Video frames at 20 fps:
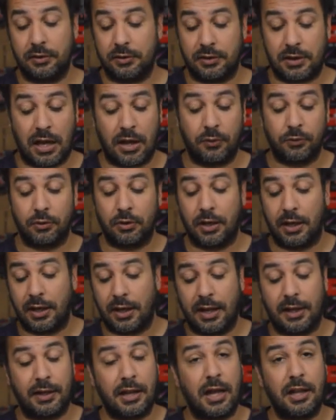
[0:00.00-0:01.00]
down
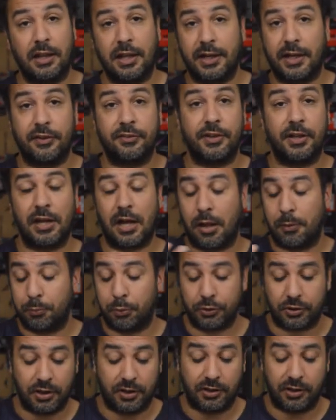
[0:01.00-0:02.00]
and I, like I said I'll
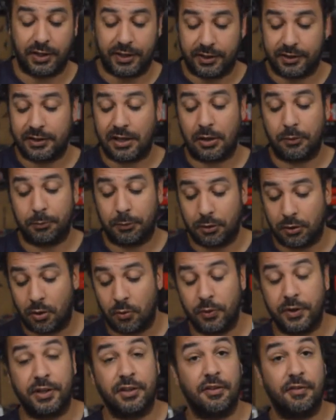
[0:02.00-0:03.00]
put the link down
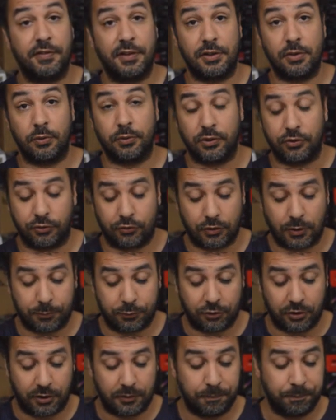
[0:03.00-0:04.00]
below in the video
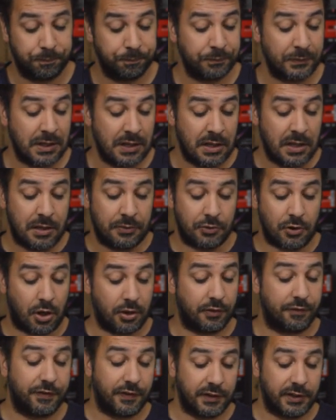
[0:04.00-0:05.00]
description
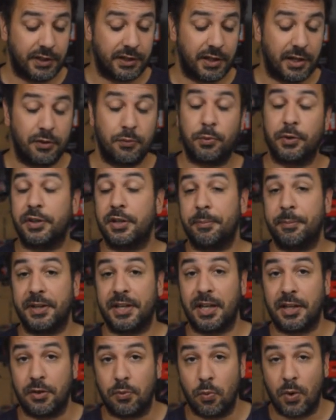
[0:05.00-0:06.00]
not affiliated with them
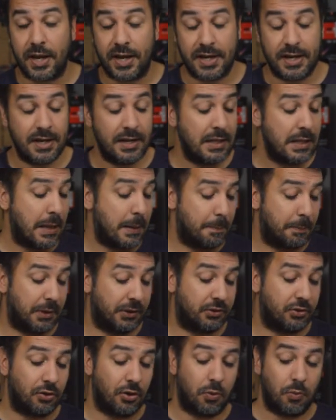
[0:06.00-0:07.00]
in any way
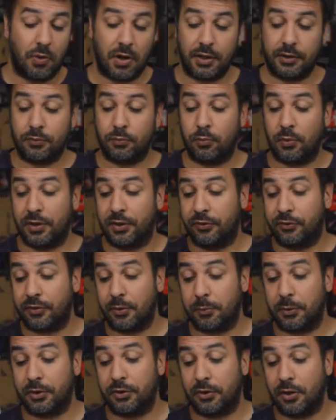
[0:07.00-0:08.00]
but you know what when
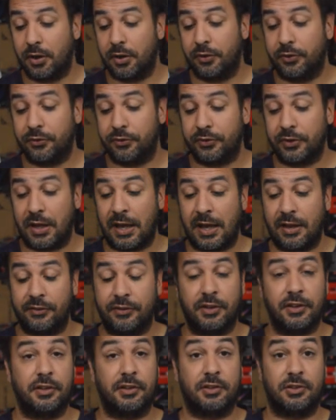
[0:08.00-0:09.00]
someone does
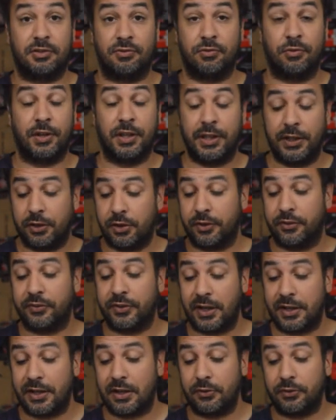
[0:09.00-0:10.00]
has a really good
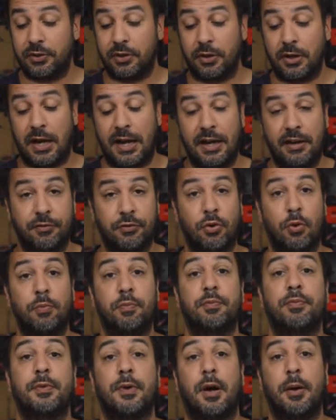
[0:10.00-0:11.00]
site out there I have no
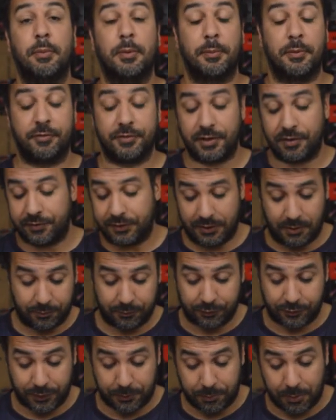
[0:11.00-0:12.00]
problem of giving them
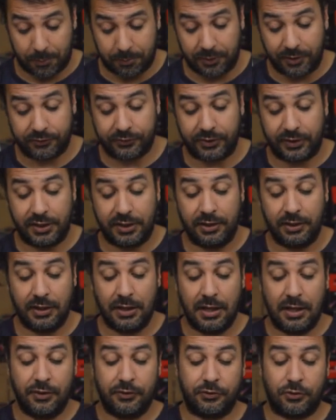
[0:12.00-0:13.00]
free publicity
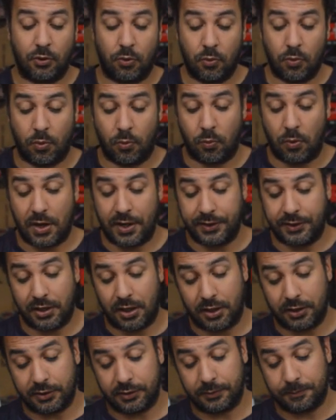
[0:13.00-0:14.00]
so why
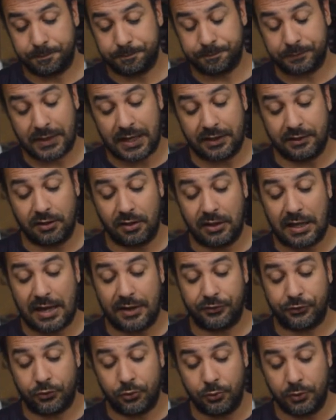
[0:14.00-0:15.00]
not and the
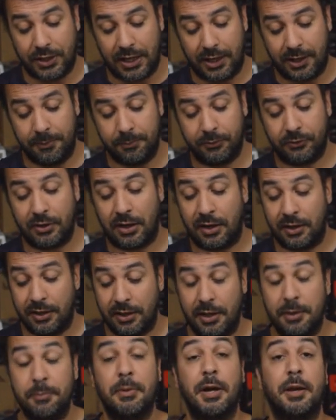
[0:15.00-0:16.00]
last two games
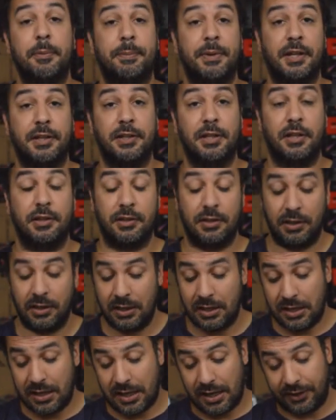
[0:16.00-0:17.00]
in my opinion
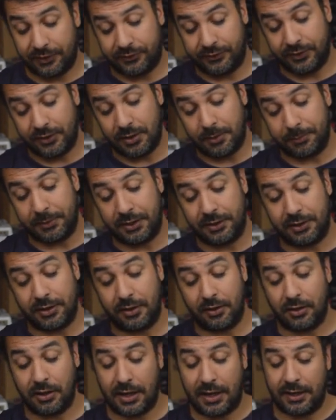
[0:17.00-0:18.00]
I see them in
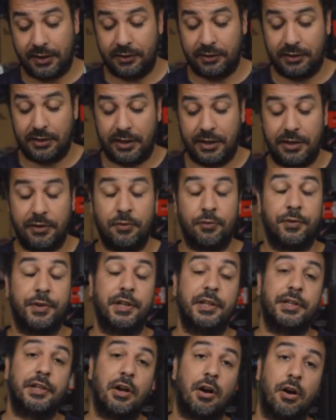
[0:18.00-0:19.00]
there and they
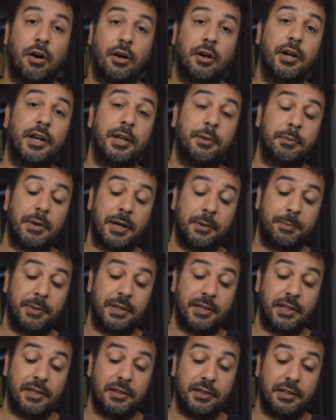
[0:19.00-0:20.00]
really are in my
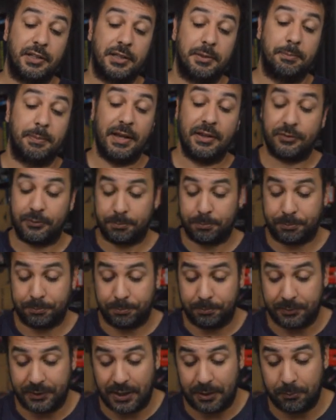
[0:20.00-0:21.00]
opinion the best
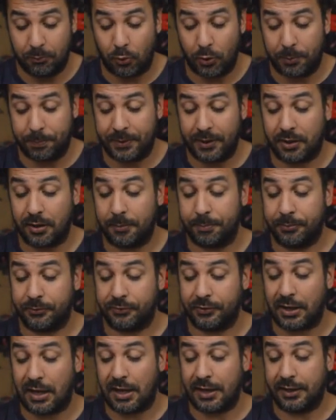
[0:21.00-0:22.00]
Game Boy
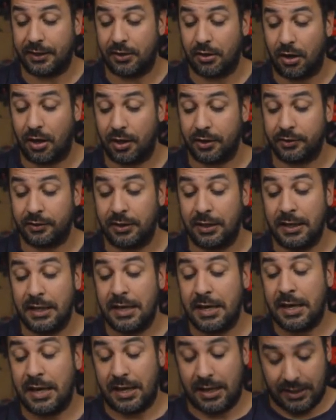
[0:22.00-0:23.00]
pickups I got
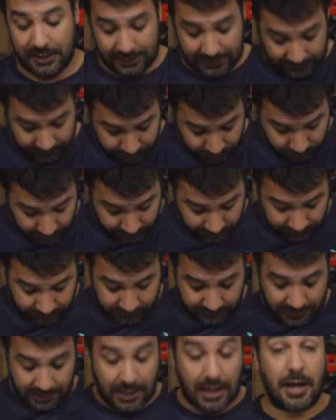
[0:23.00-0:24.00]
uh, as you can
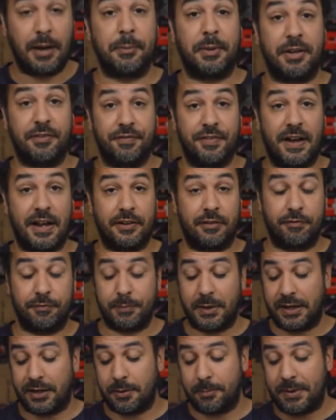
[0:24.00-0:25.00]
see, I'm a fan of
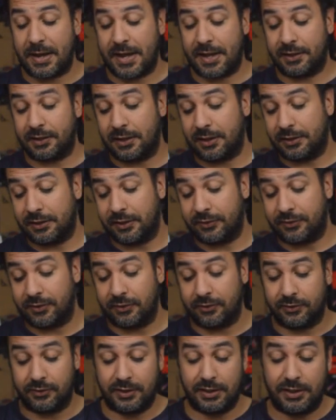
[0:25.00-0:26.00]
Mega Man. This
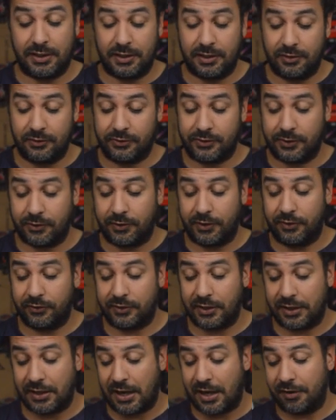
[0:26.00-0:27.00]
is the series
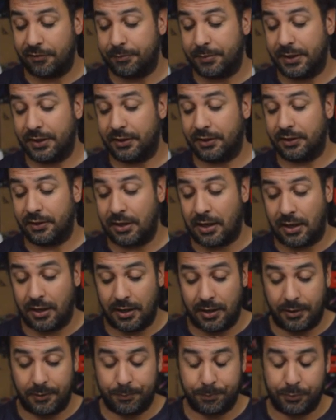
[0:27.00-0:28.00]
that I've been
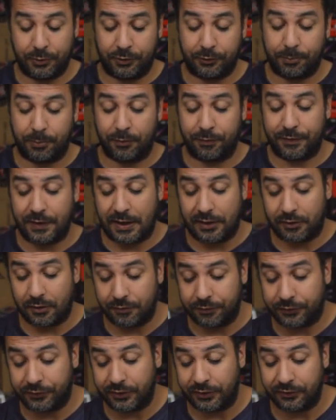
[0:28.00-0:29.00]
a principal fan
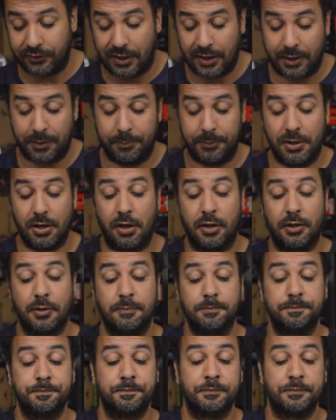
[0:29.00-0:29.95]
of since I'm young.